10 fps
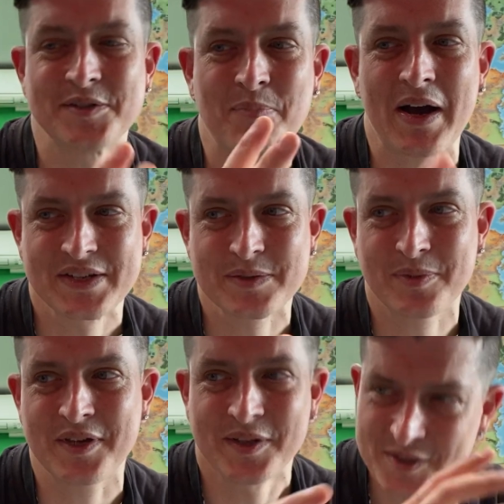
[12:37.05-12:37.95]
is
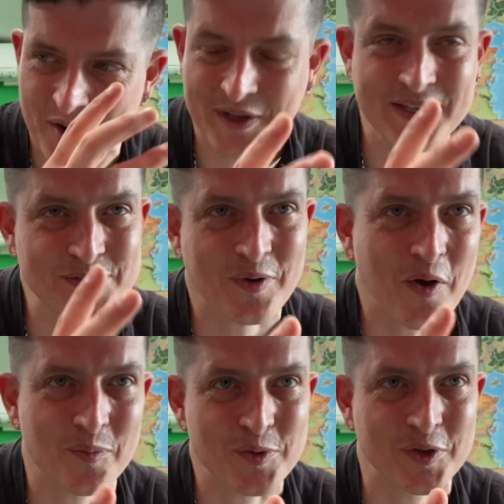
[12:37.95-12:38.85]
possibly the darkest
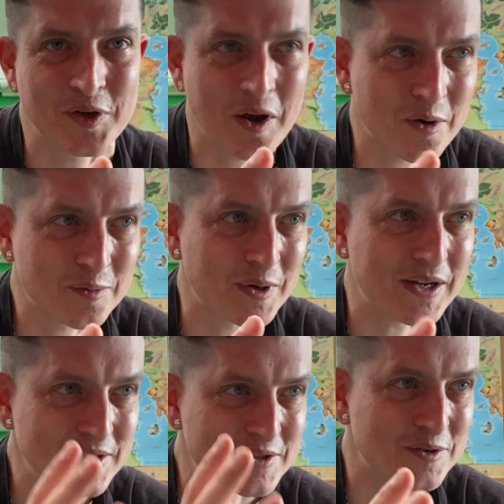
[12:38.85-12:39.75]
realm you could go
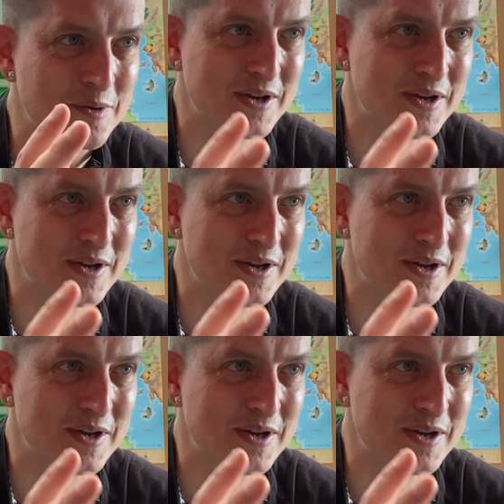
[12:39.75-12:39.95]
into,